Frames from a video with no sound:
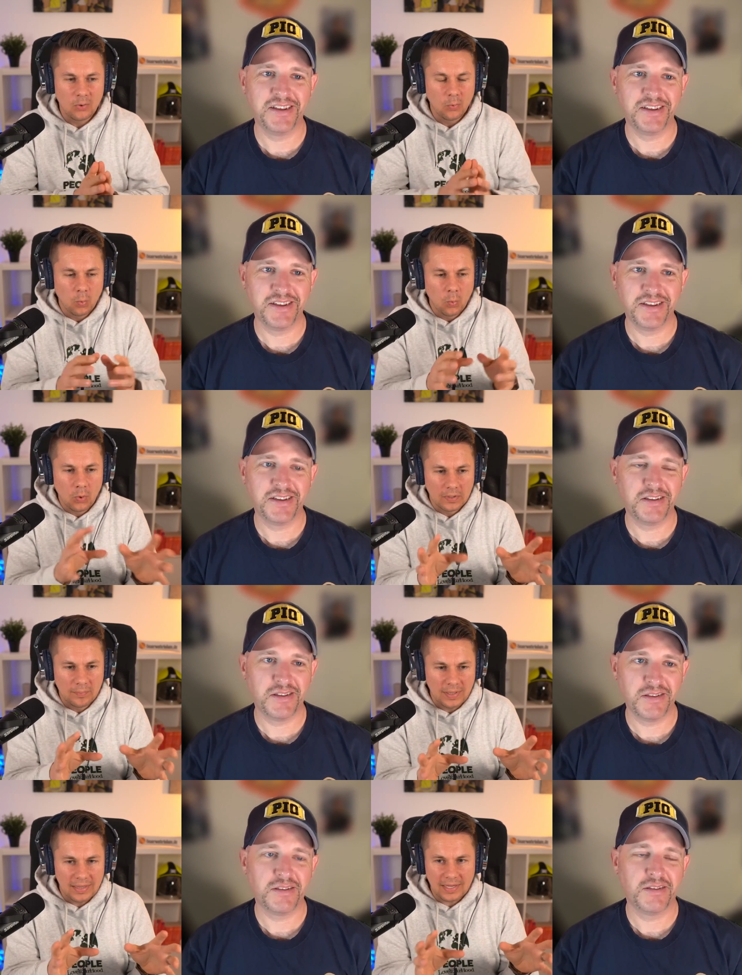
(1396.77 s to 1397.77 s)
Speaker 1: wooden
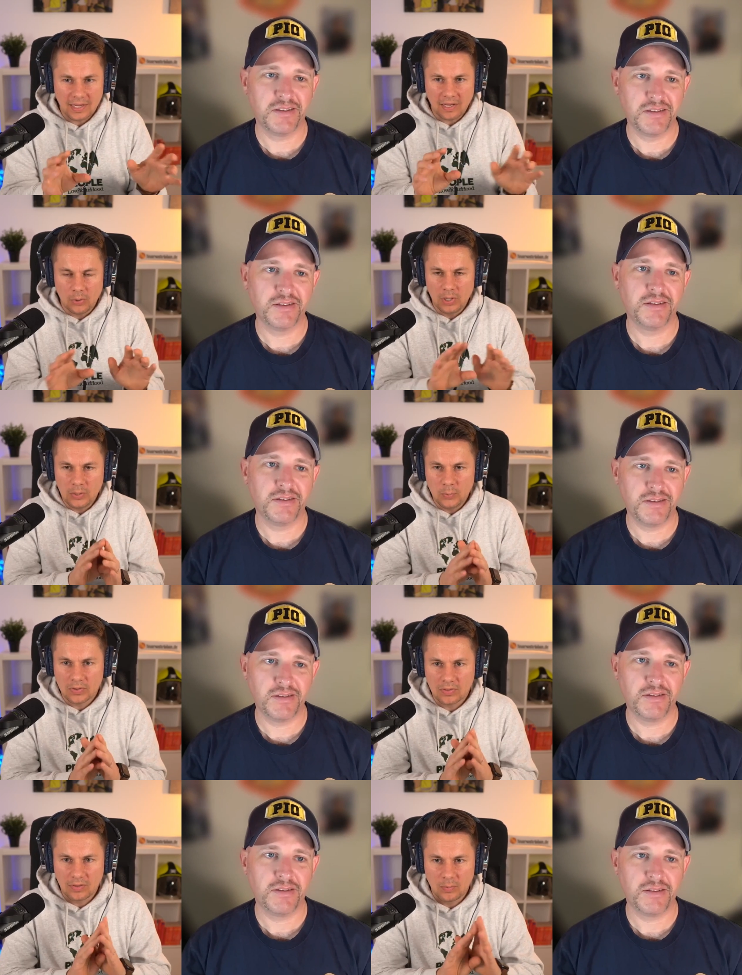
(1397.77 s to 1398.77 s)
building, only
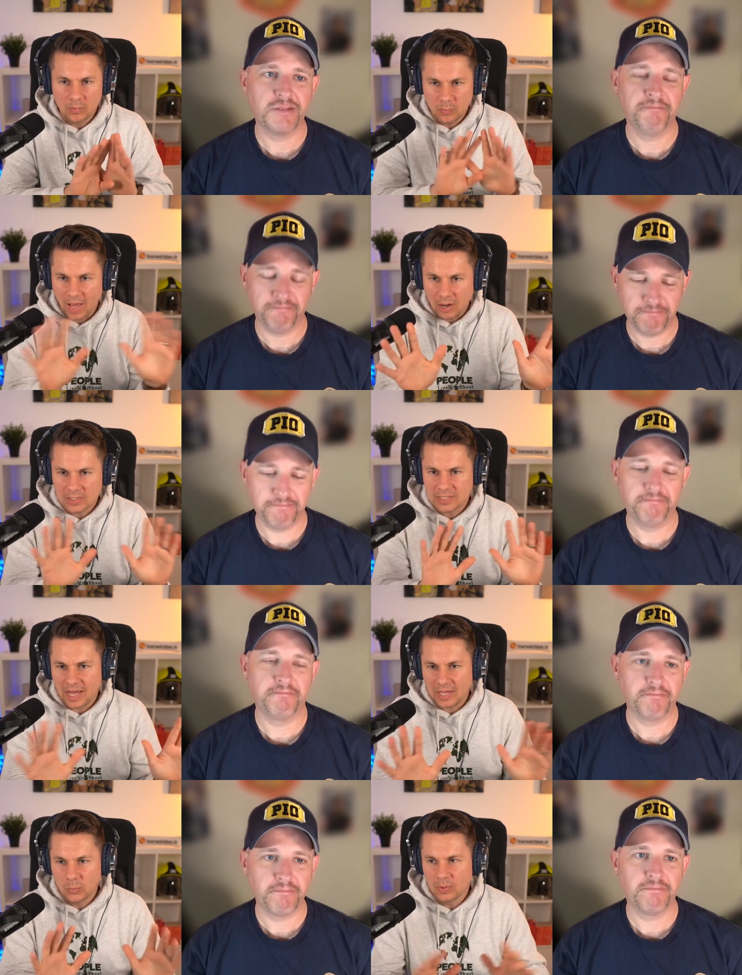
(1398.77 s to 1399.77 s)
with
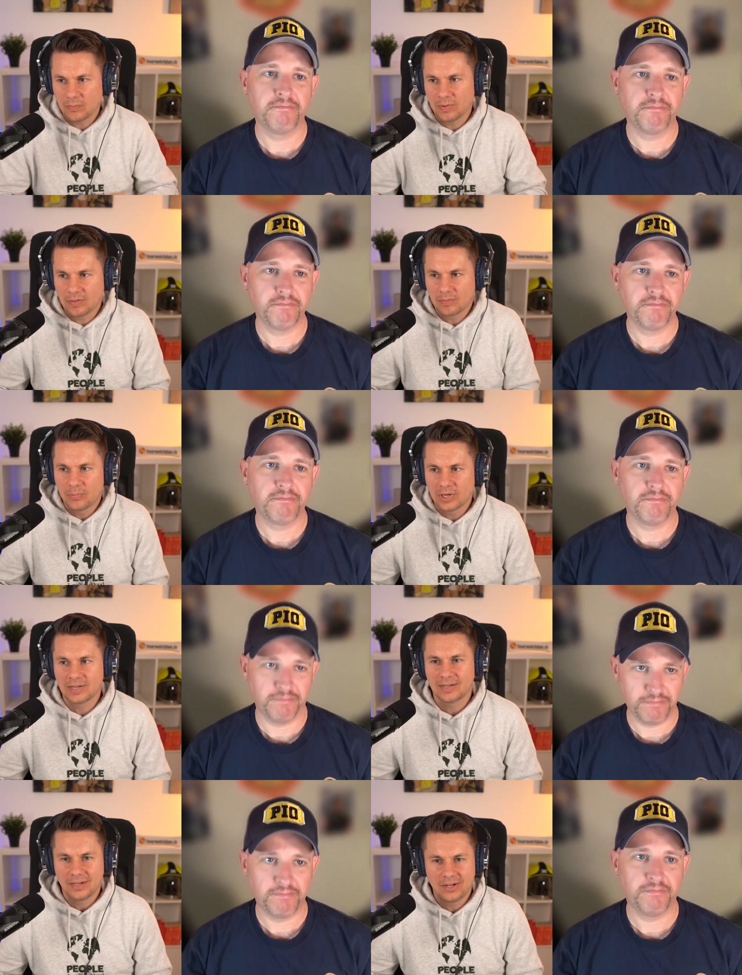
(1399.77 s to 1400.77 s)
outside with, with
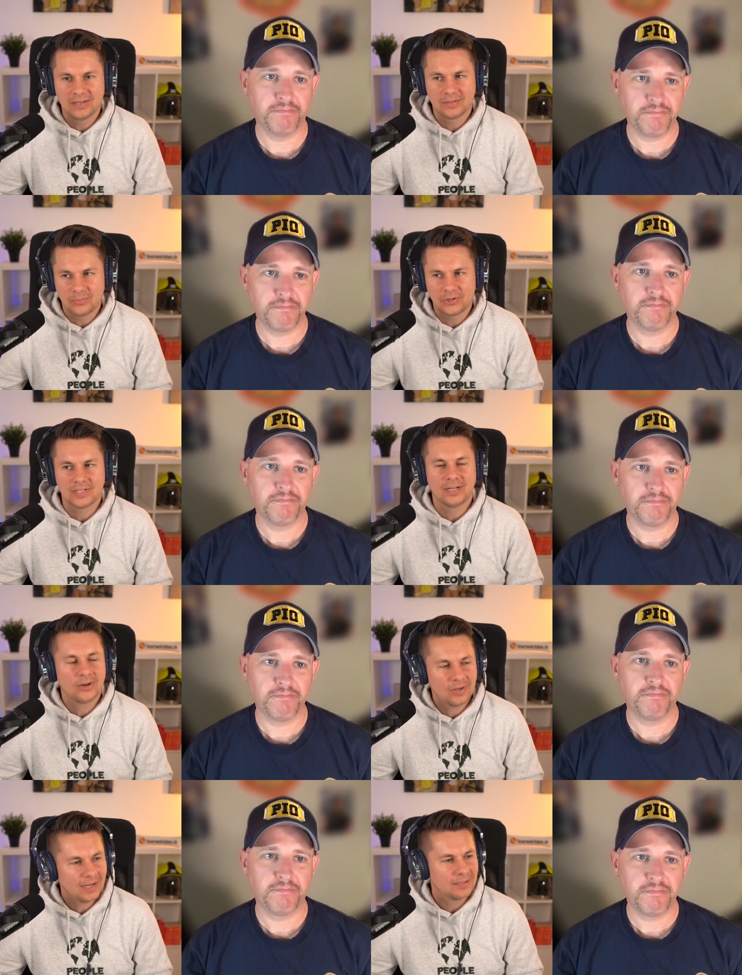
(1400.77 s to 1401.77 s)
brick and mortar.
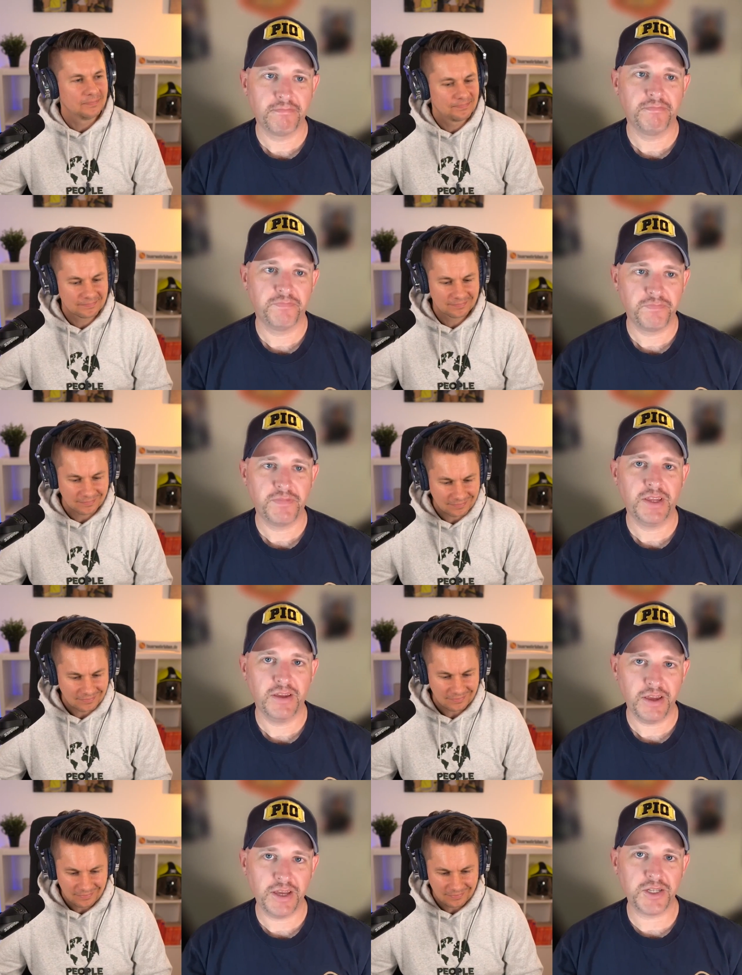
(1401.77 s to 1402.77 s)
Okay.
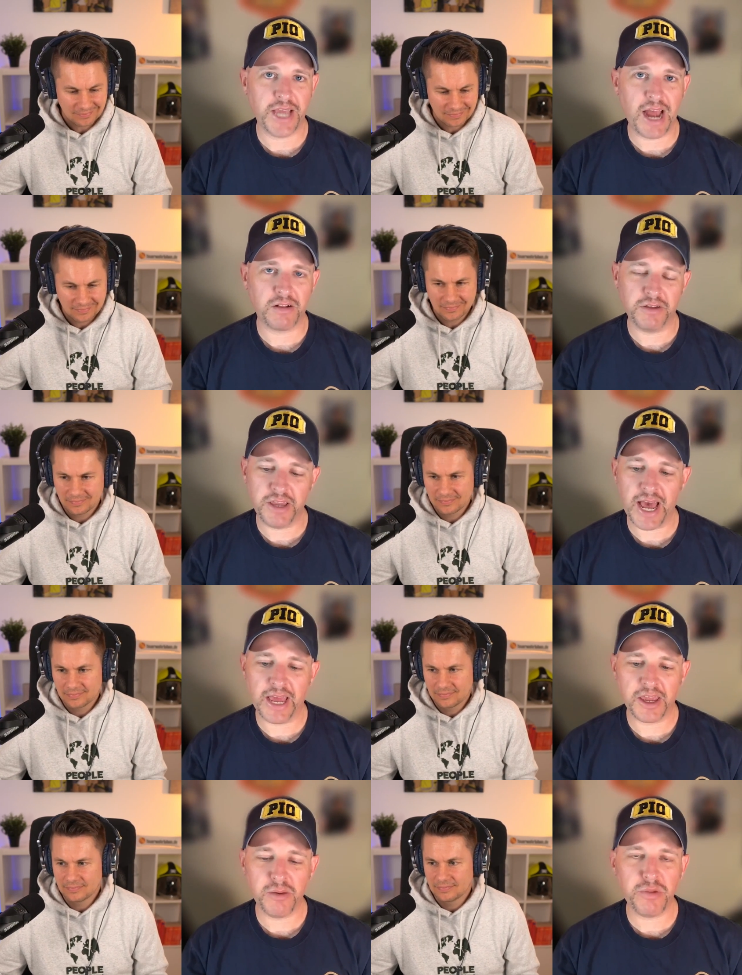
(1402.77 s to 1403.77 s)
Speaker 2: Exactly. Yeah,
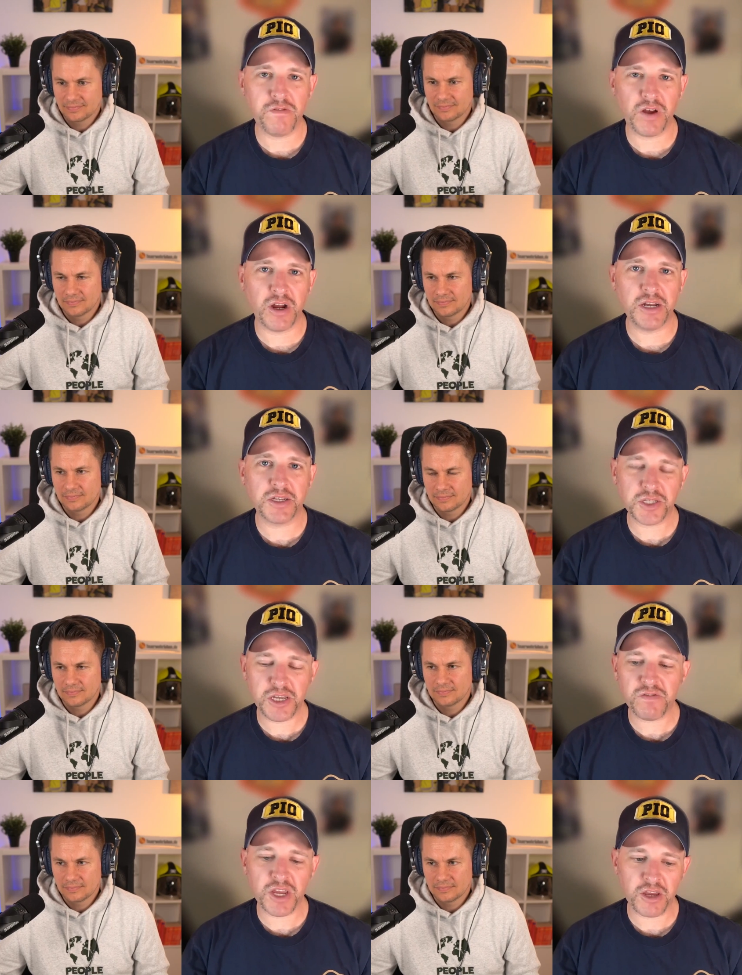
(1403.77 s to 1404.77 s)
it can be very
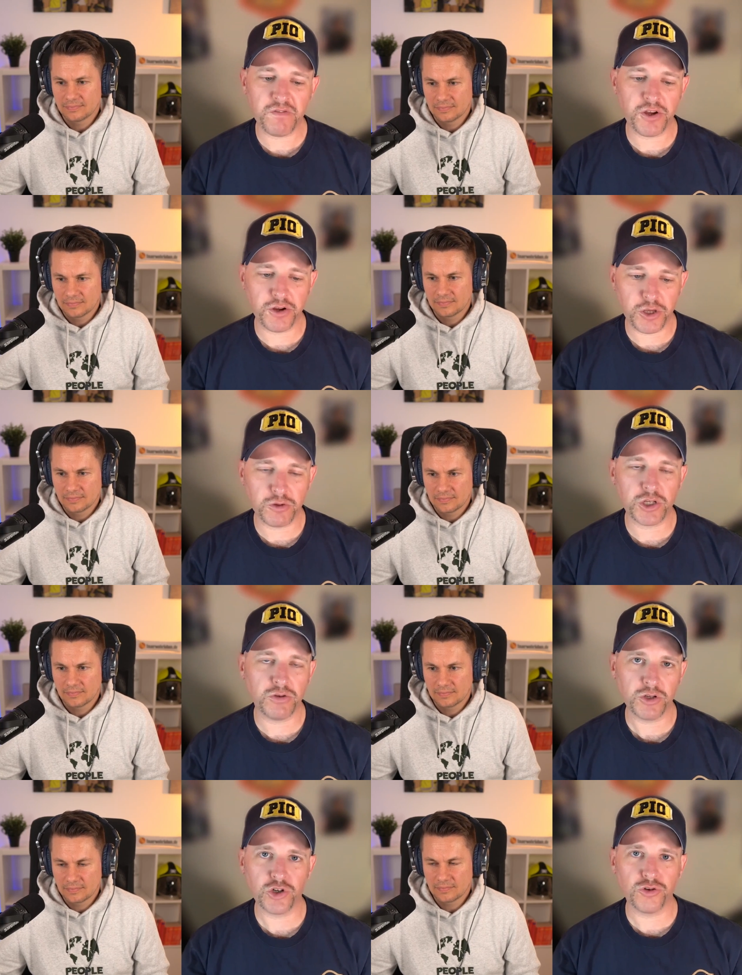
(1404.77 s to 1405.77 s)
deceiving if you're used
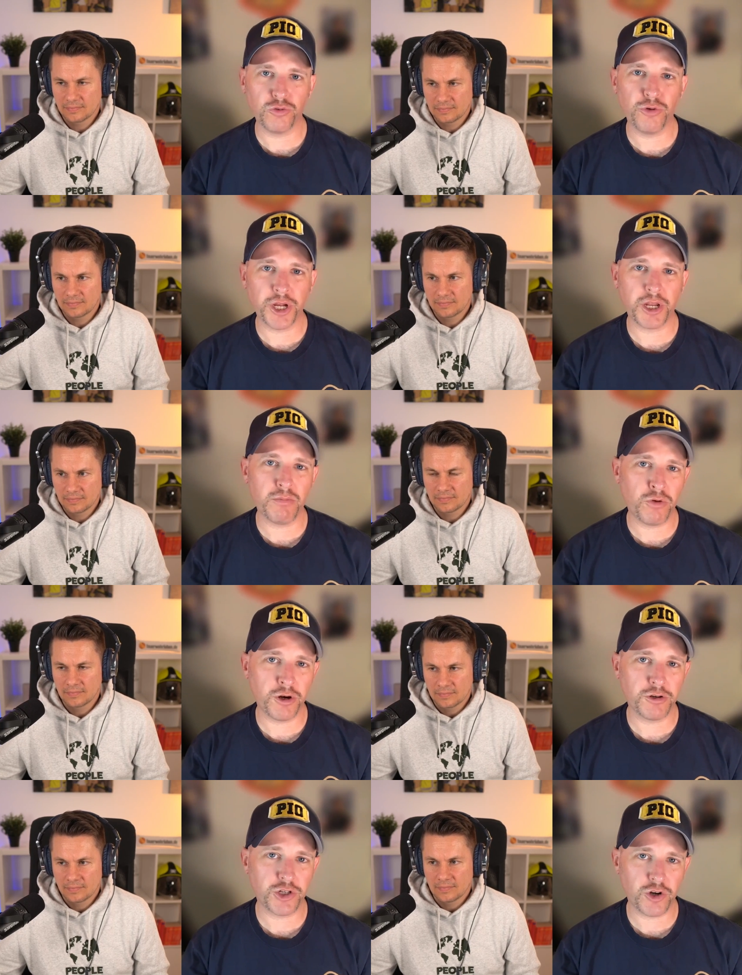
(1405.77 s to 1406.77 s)
to a true brick and
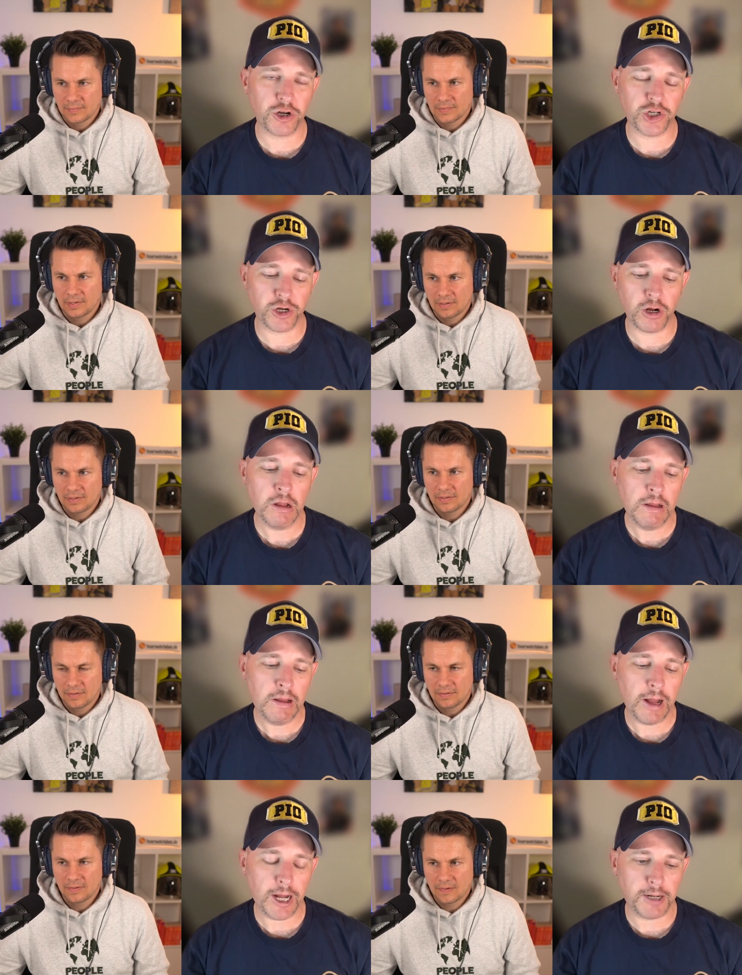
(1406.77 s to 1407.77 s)
mortar structure.
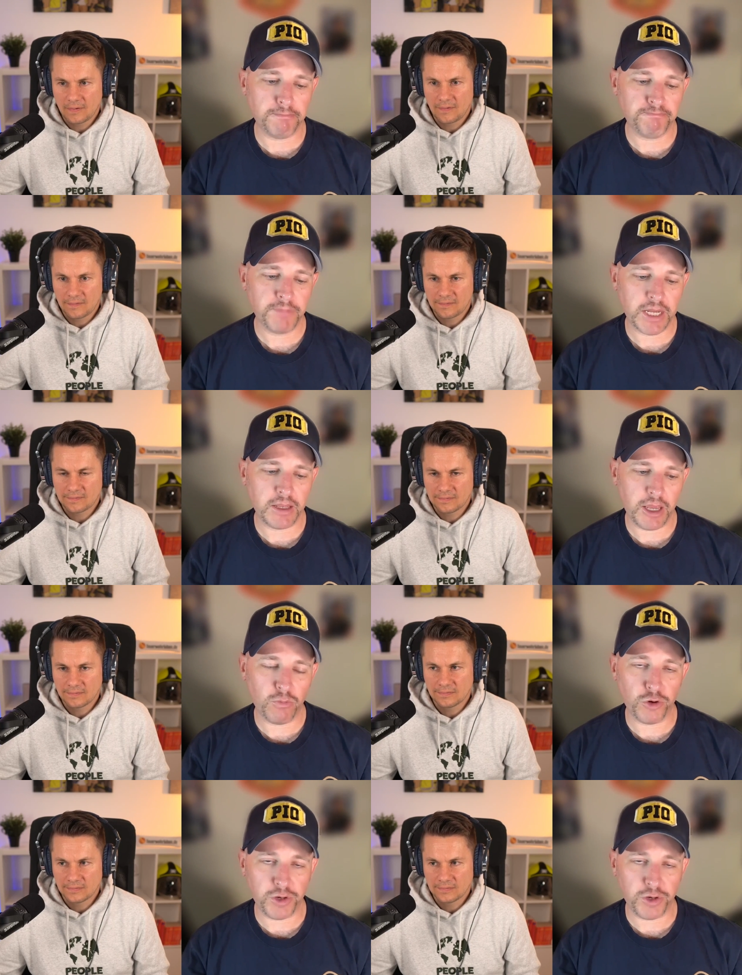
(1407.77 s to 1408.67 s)
Um, it, it,